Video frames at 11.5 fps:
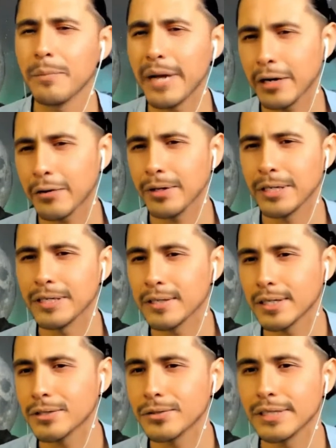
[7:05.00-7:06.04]
background in
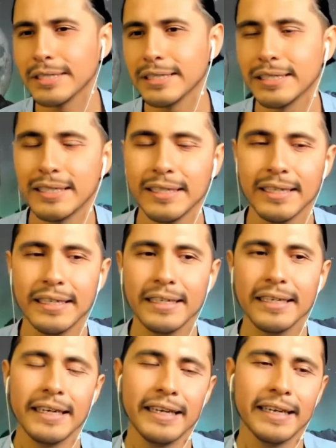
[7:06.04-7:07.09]
Tantra,
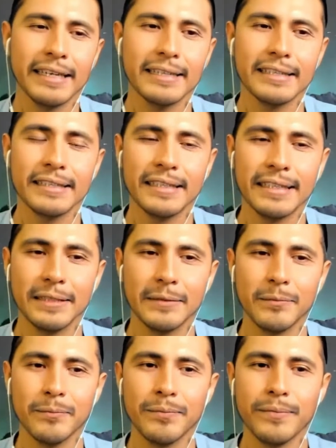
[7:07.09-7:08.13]
and
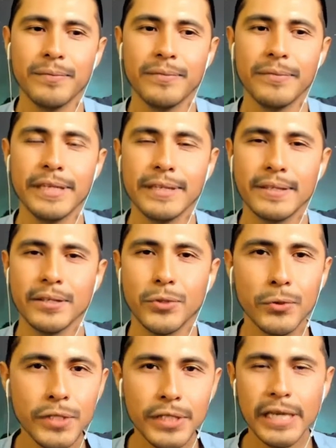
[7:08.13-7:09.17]
this
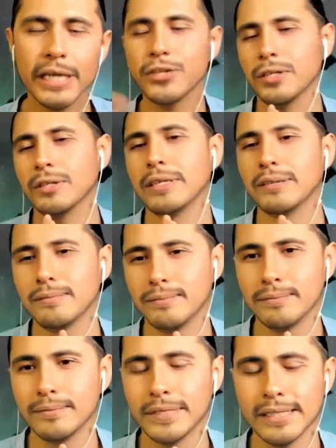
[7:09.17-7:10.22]
association
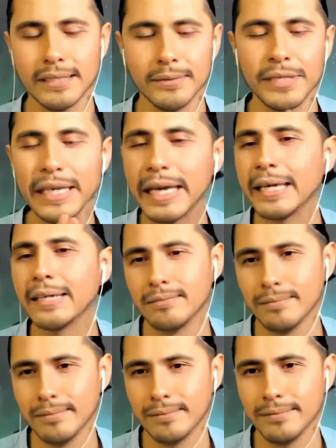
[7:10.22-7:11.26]
began.
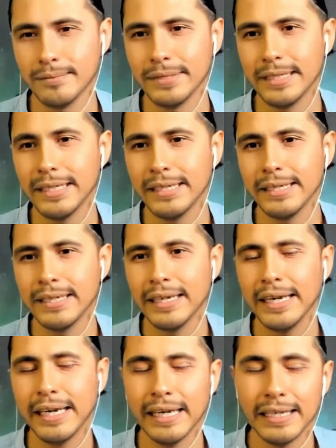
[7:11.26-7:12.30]

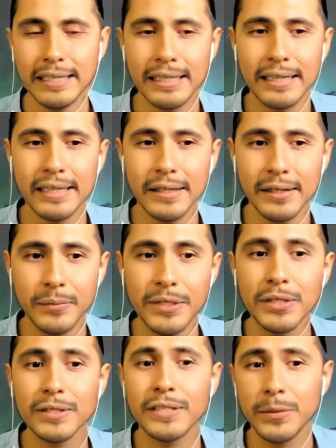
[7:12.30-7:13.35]
And the
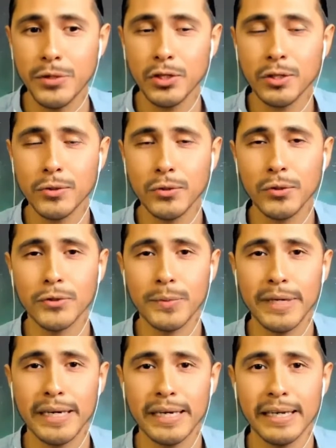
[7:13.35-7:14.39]
misconception also goes
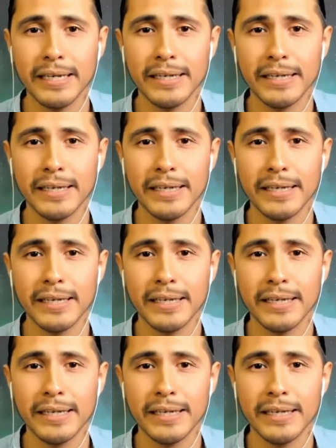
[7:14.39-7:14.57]
back